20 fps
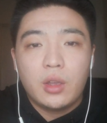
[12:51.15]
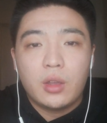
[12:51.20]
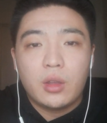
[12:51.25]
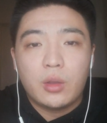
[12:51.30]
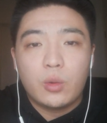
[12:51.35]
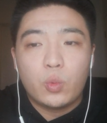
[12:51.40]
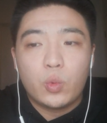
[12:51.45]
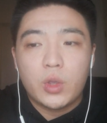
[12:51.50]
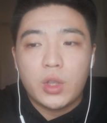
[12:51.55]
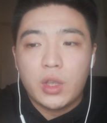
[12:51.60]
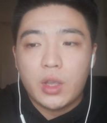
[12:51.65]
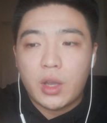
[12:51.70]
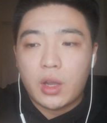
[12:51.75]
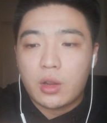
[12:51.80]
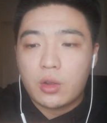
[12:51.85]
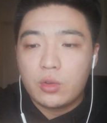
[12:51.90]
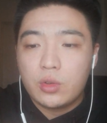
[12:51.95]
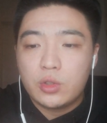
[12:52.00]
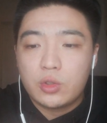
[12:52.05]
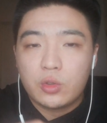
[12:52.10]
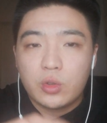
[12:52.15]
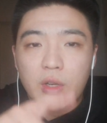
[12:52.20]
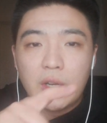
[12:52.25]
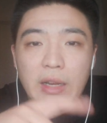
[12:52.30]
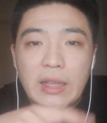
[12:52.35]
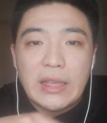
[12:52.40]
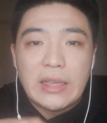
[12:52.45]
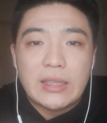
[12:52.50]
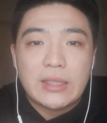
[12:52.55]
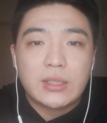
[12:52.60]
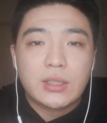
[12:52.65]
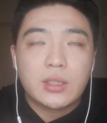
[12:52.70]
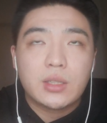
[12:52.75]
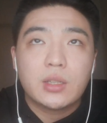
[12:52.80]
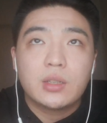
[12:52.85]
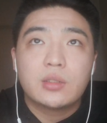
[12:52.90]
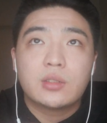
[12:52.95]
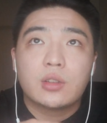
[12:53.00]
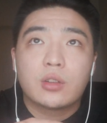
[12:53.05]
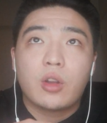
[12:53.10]
we are going to
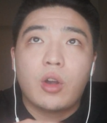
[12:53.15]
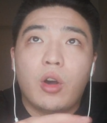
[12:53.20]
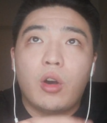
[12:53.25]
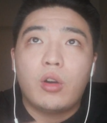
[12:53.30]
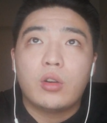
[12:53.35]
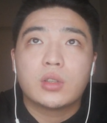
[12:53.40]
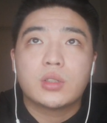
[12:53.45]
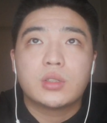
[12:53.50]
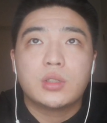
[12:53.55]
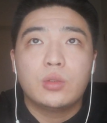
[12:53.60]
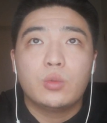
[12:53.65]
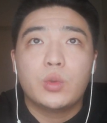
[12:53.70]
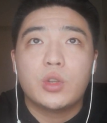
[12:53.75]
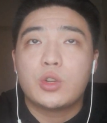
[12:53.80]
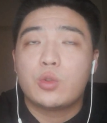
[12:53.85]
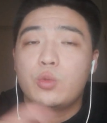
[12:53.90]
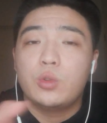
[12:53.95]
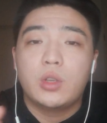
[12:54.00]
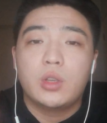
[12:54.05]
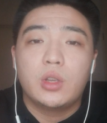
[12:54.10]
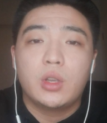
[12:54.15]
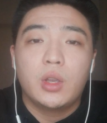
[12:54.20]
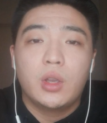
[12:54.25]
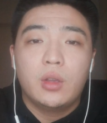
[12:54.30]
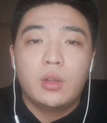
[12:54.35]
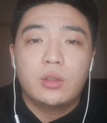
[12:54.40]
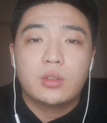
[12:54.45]
list the cost the